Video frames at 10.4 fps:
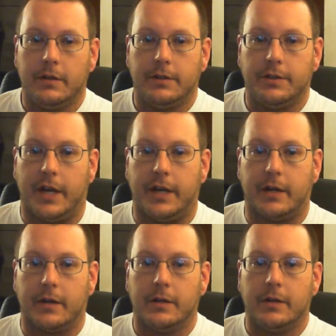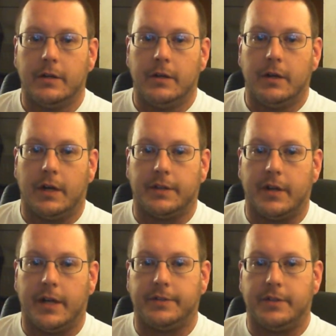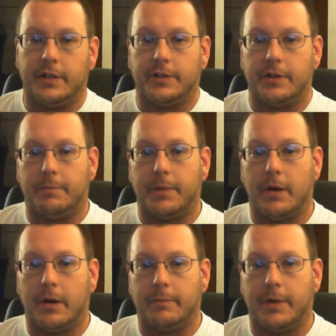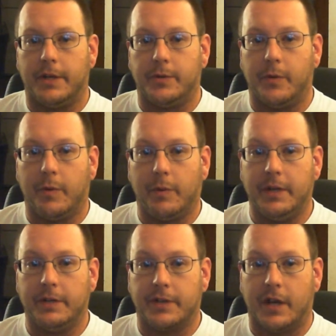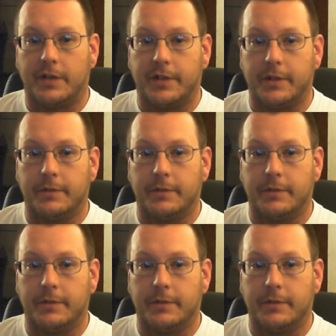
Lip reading: Jay here. On tonight's edition of Beer on a Budget, we will be discussing